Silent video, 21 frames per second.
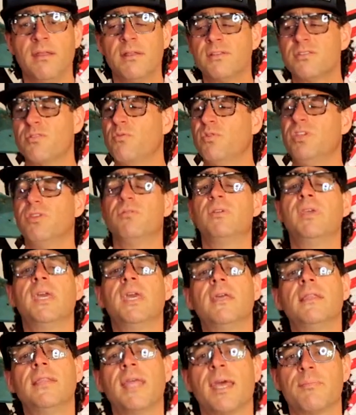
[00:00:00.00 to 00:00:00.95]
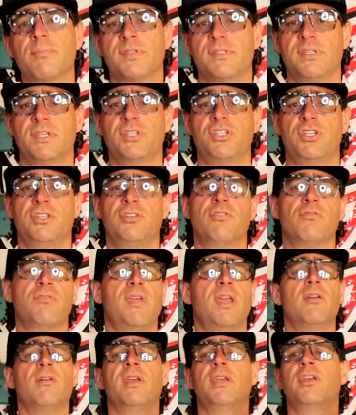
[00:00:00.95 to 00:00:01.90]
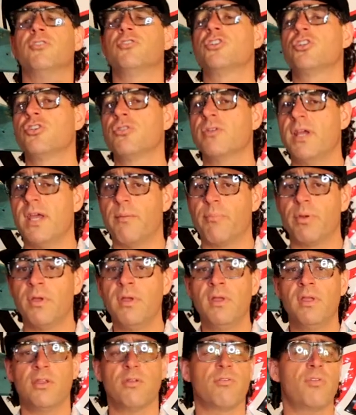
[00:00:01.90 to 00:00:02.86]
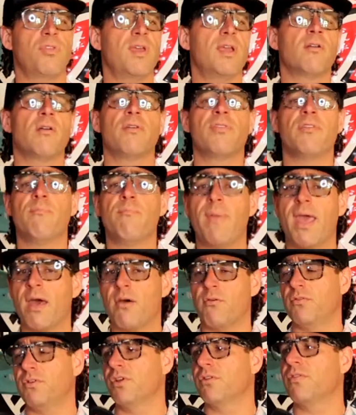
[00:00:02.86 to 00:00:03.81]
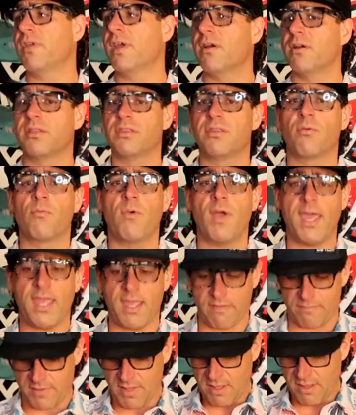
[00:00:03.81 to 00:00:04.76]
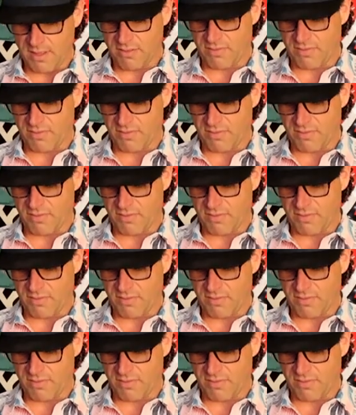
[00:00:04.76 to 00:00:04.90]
So when you get in that position, you're there at your trip, you're there on the mountain, you're there at the wave,